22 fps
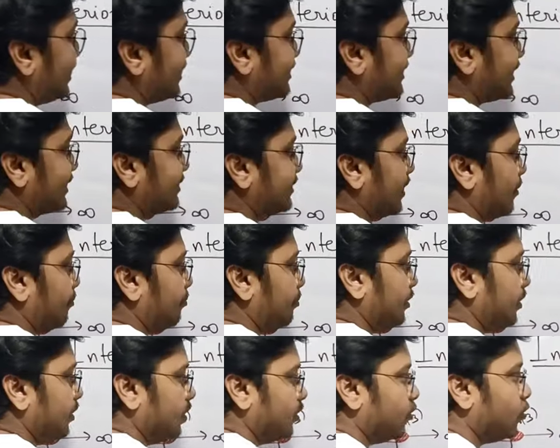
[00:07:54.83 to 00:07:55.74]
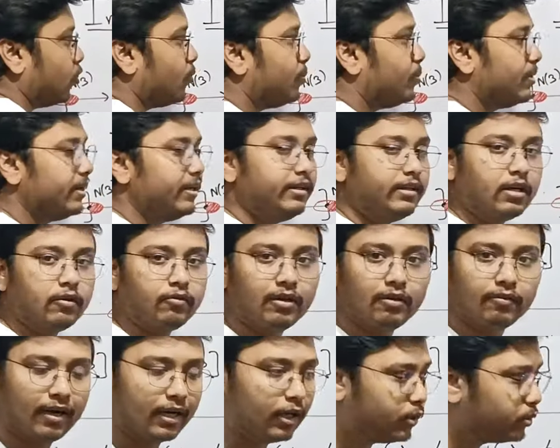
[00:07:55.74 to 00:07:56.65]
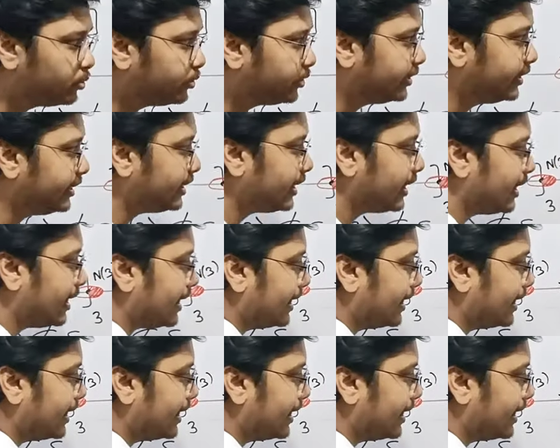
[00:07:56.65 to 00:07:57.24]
this example, open interval 1 to 3,